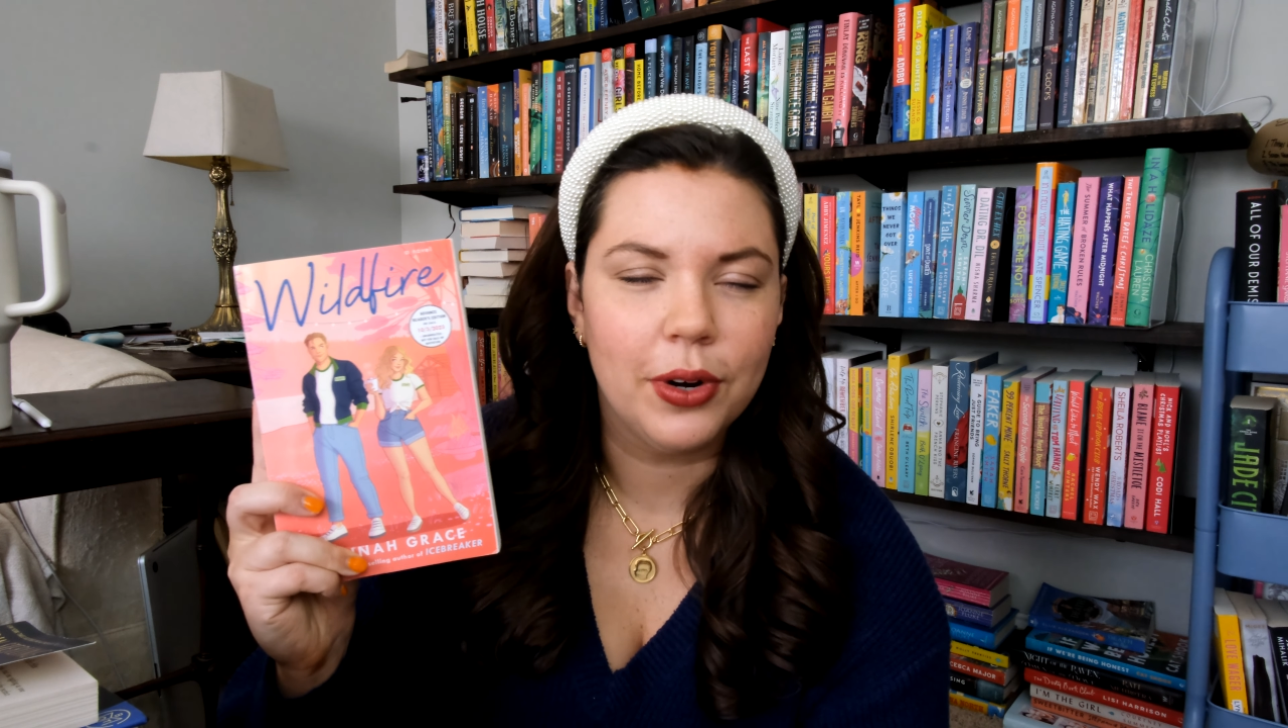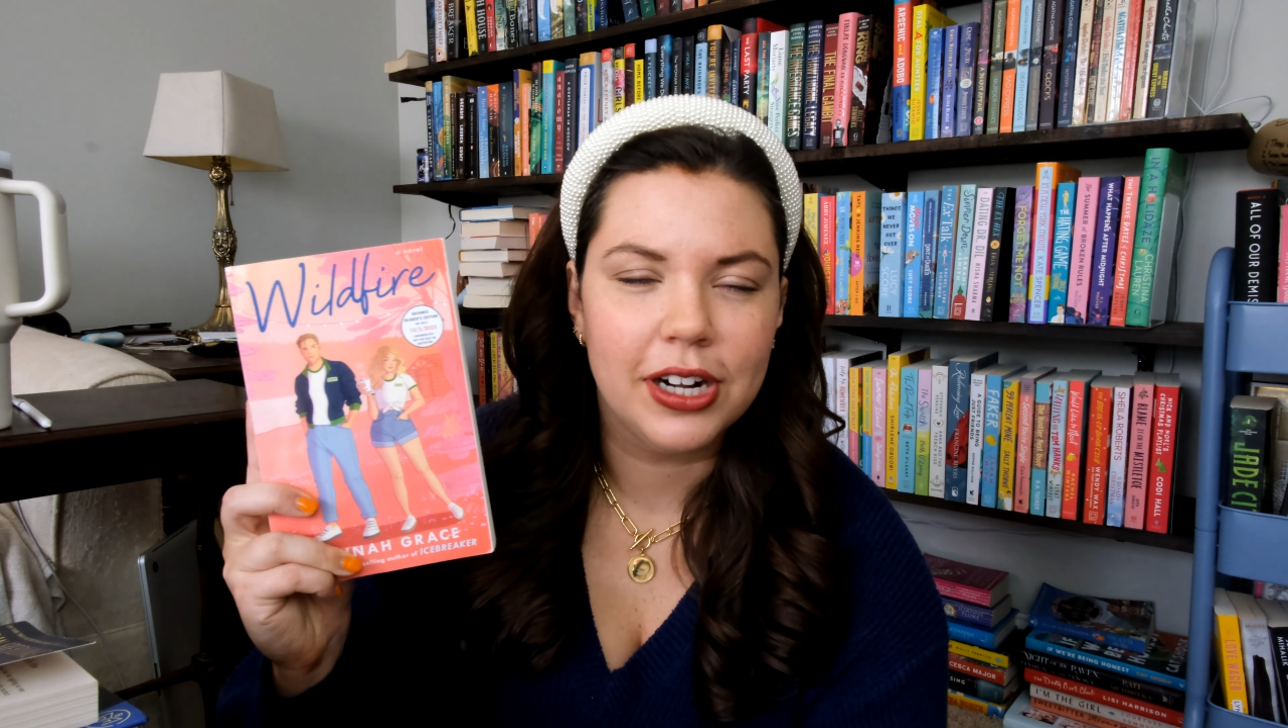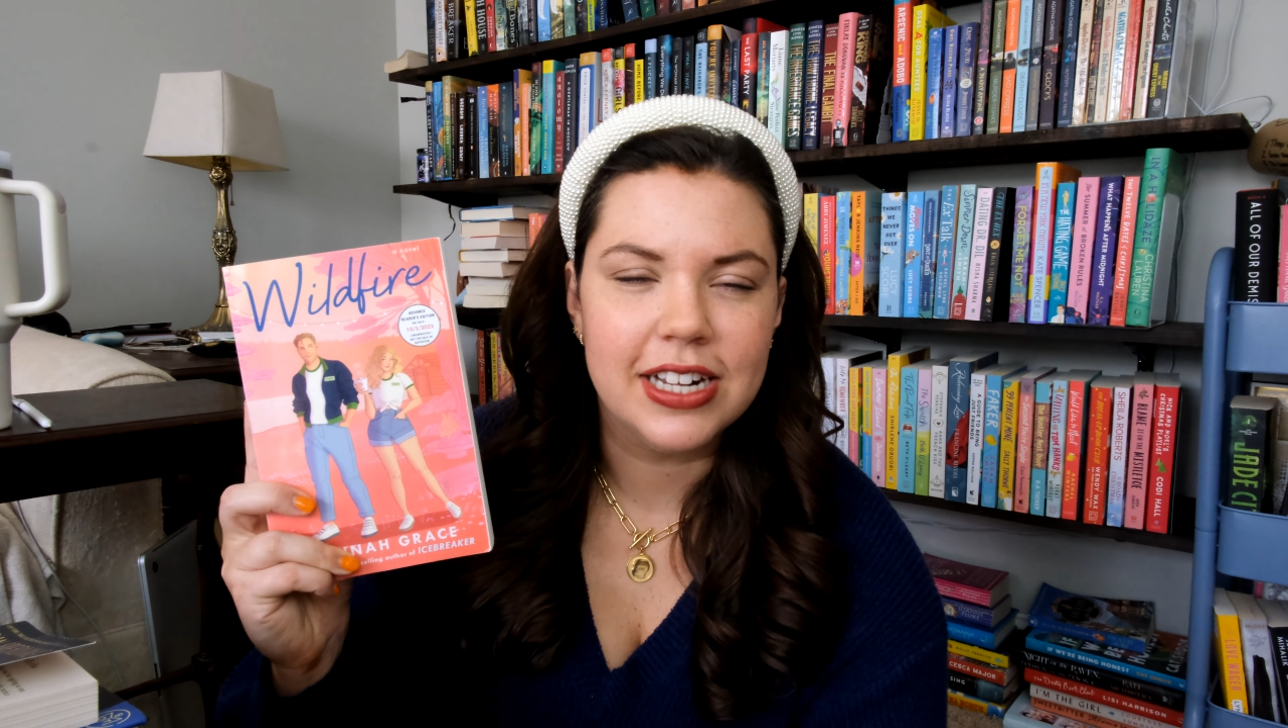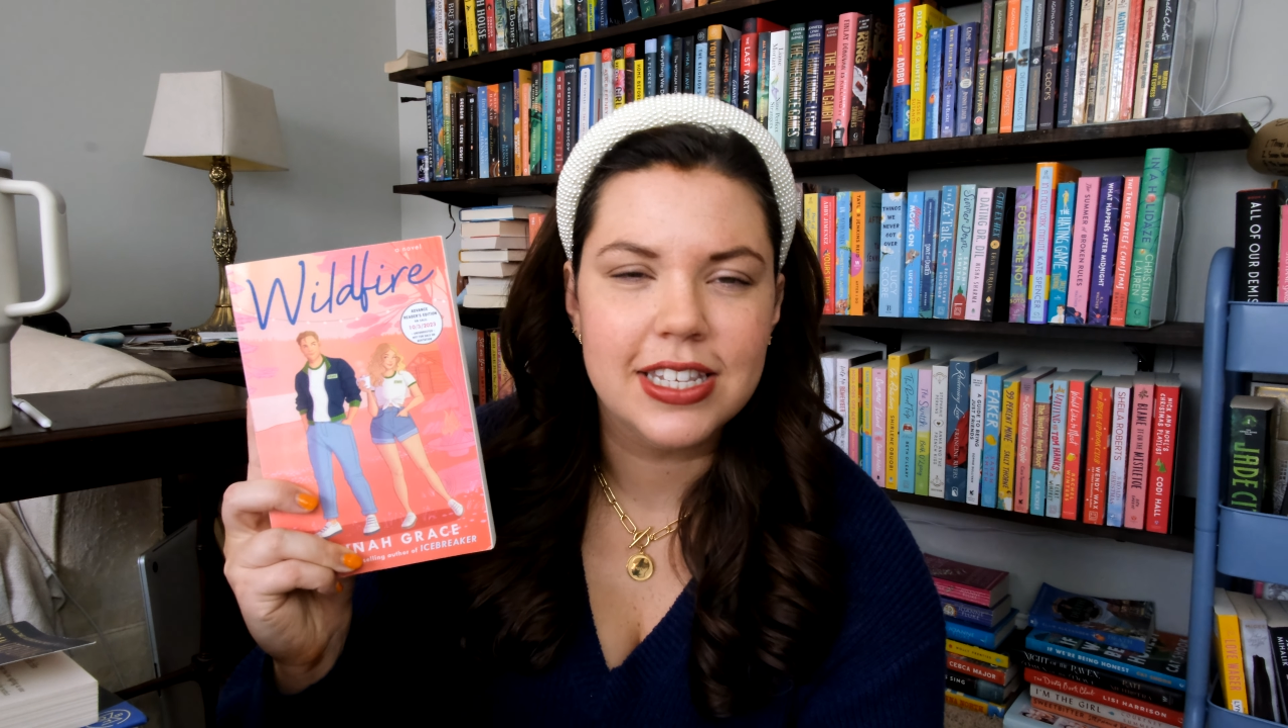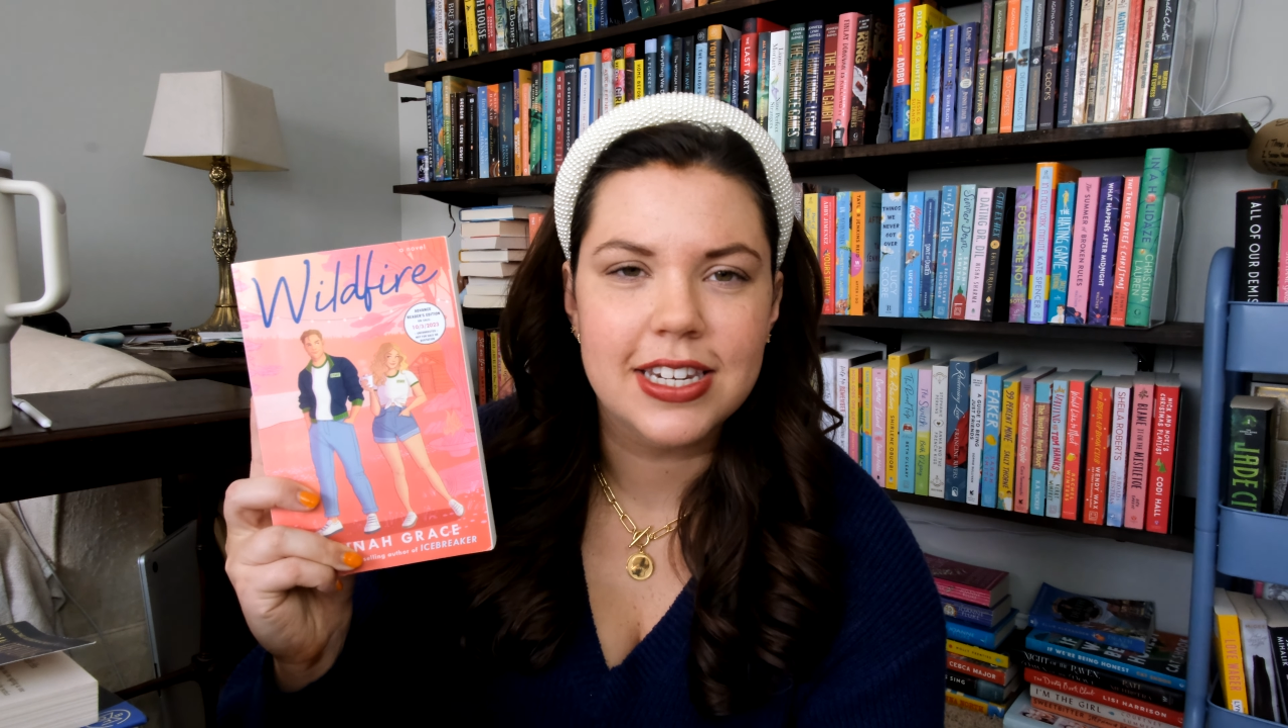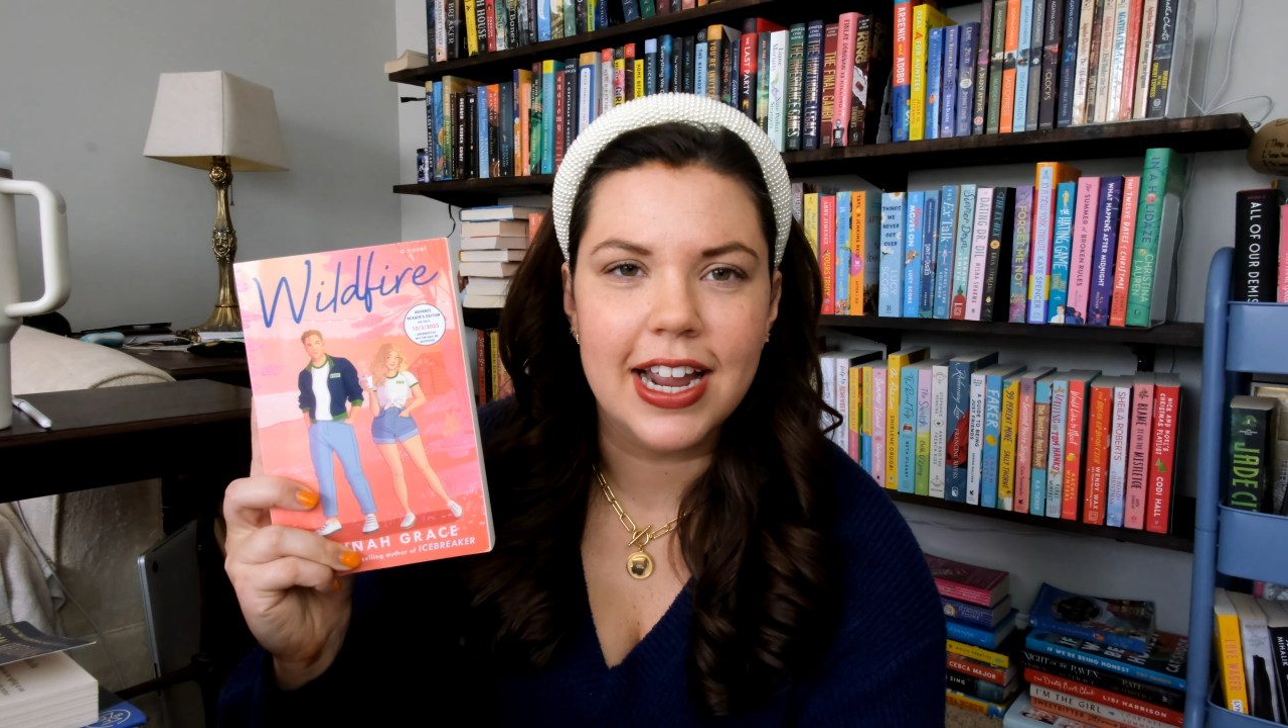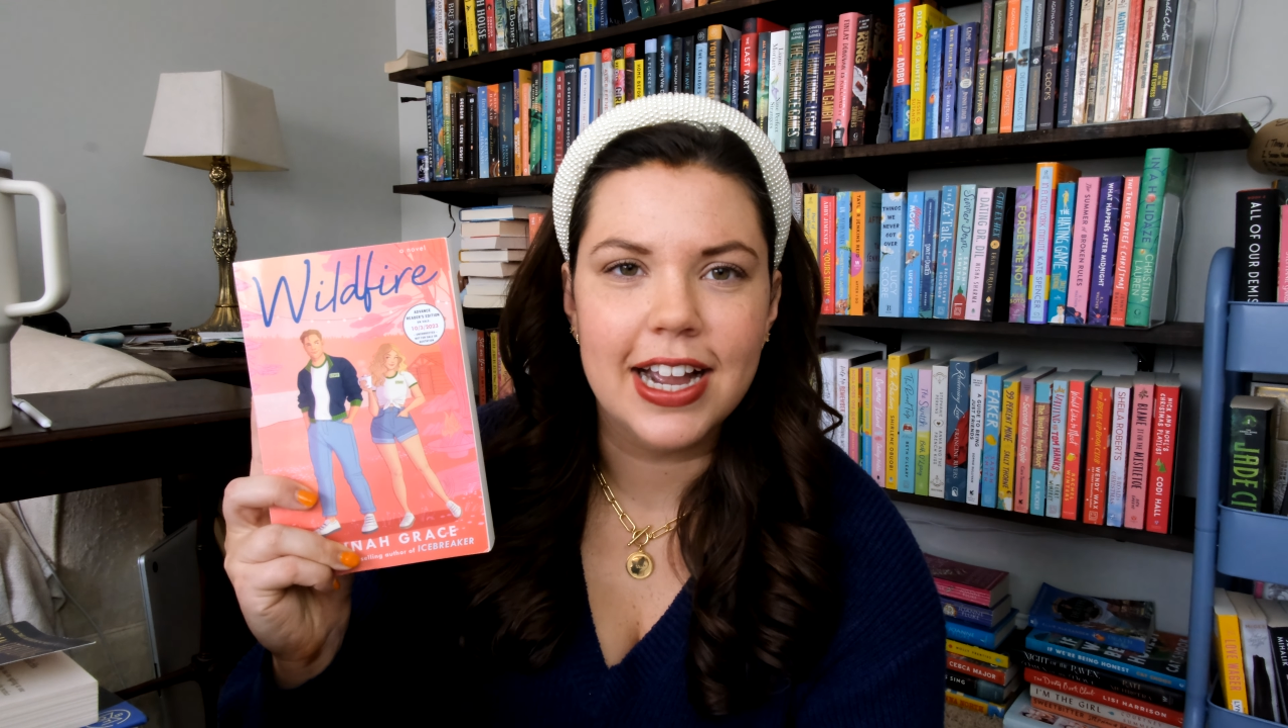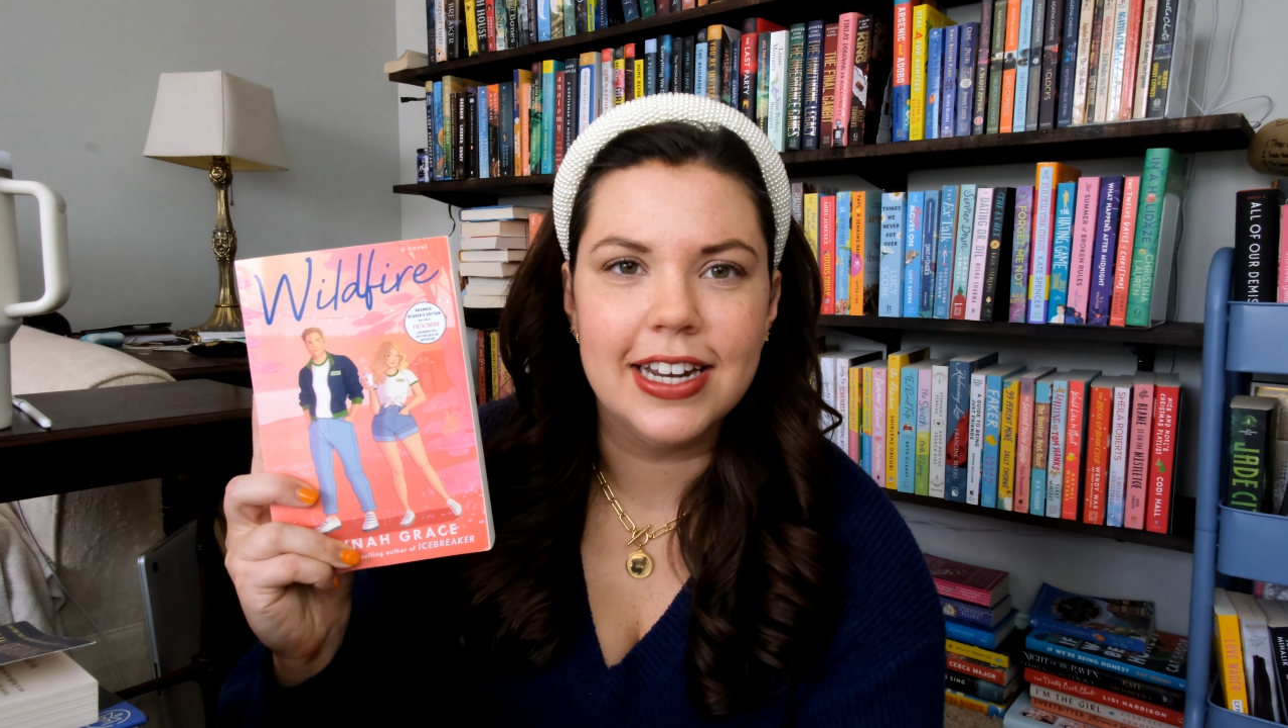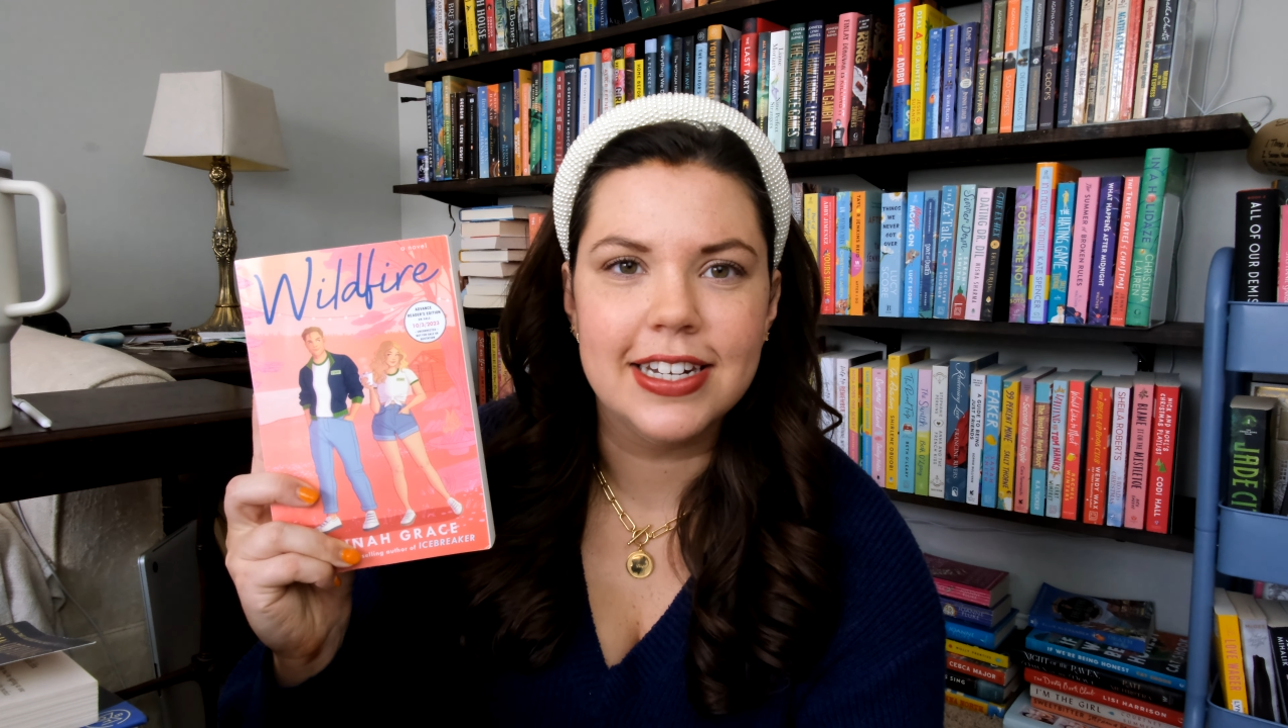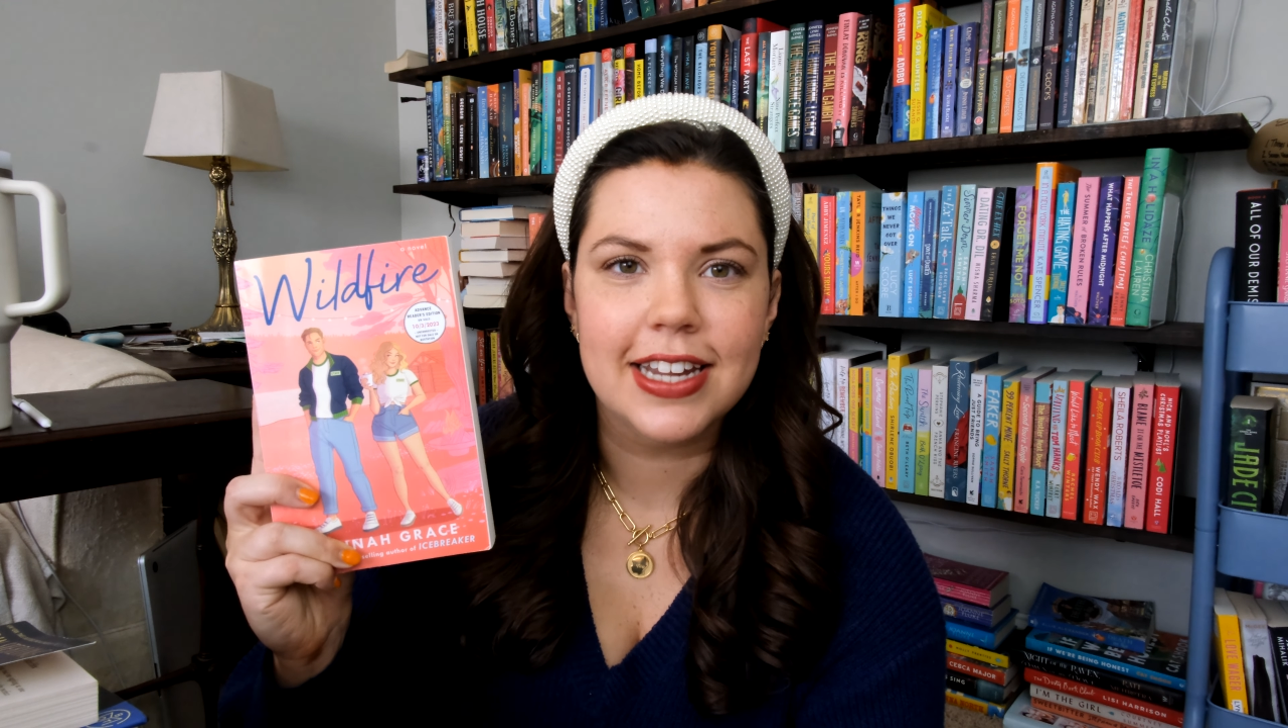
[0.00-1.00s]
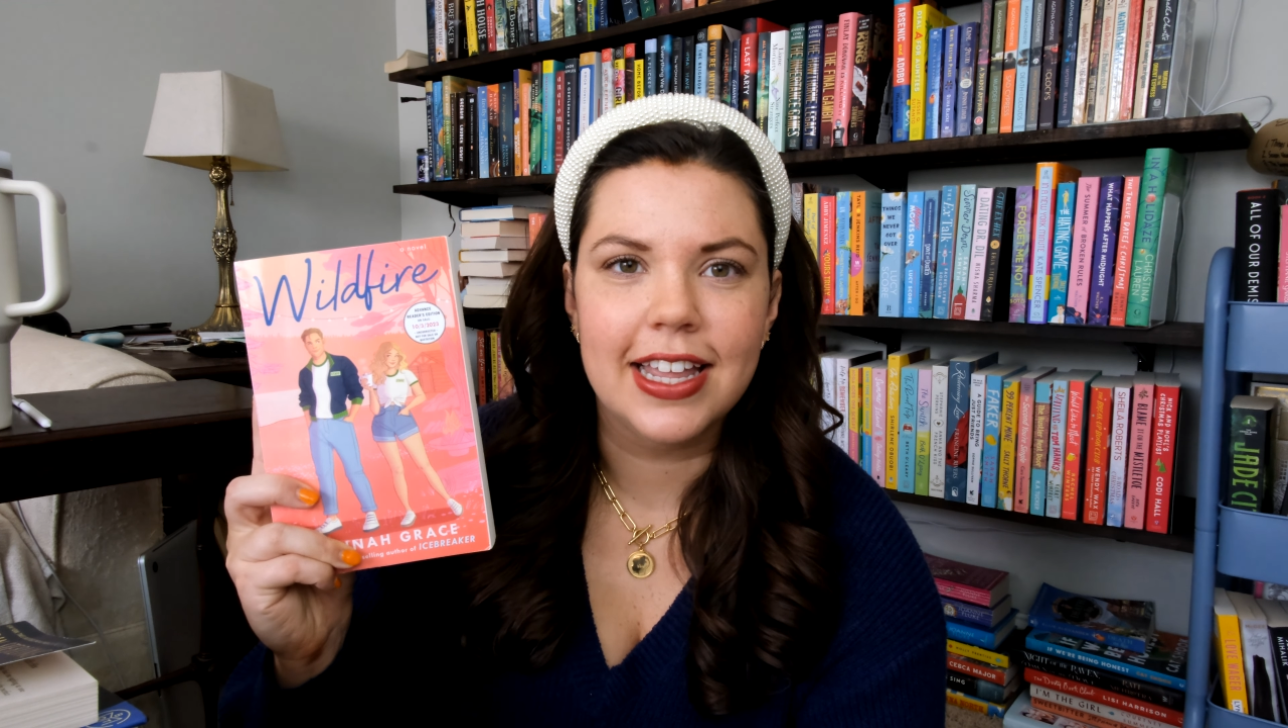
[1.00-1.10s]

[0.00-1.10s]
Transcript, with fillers: one-night stand,